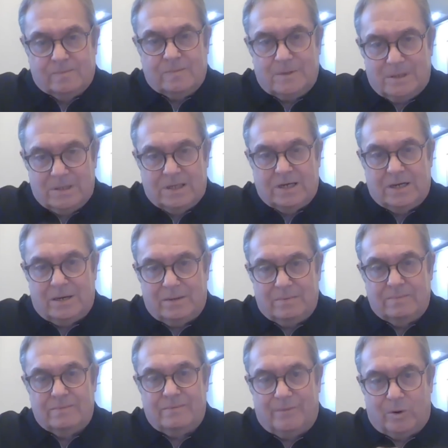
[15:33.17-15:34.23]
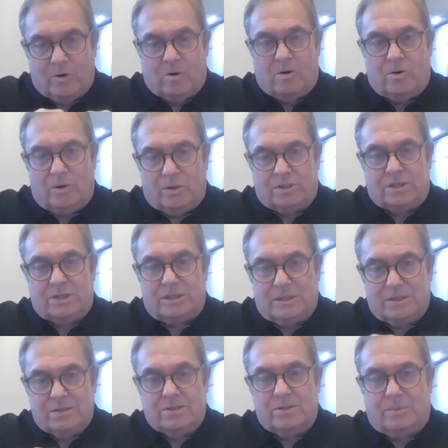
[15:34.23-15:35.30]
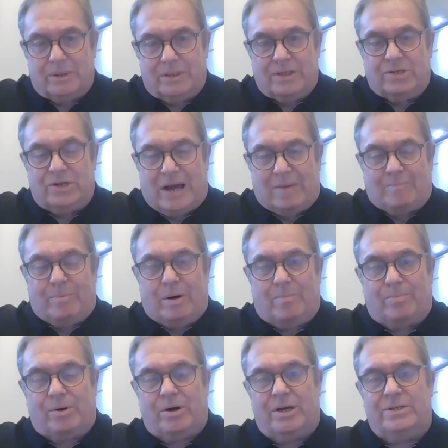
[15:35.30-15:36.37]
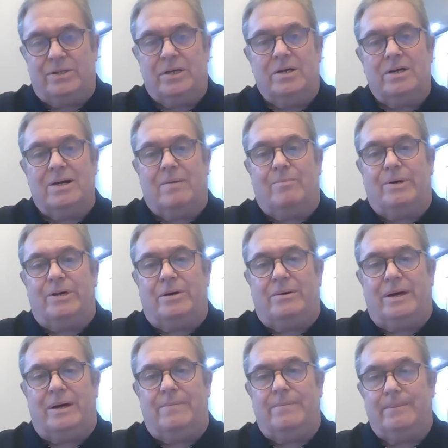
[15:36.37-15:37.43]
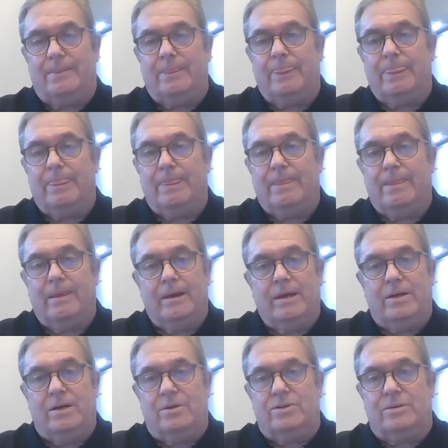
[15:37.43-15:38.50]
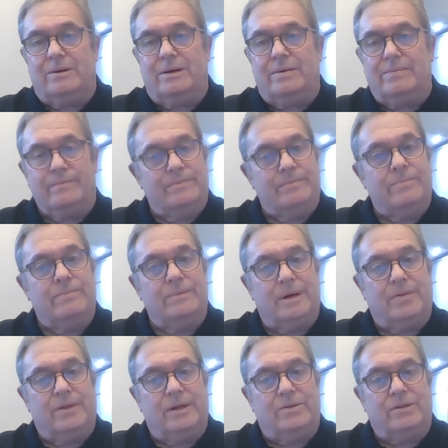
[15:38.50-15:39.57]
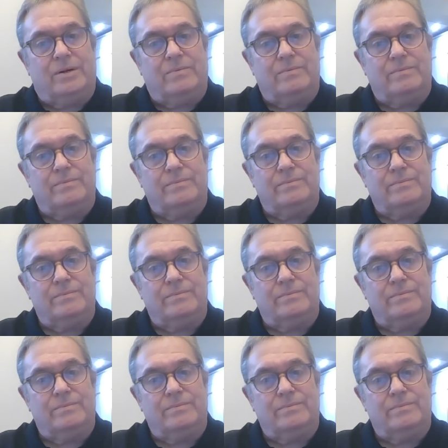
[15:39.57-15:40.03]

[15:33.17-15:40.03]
There they go. Four horses to win the jackpot prize. Can we do it? You know something? I think so.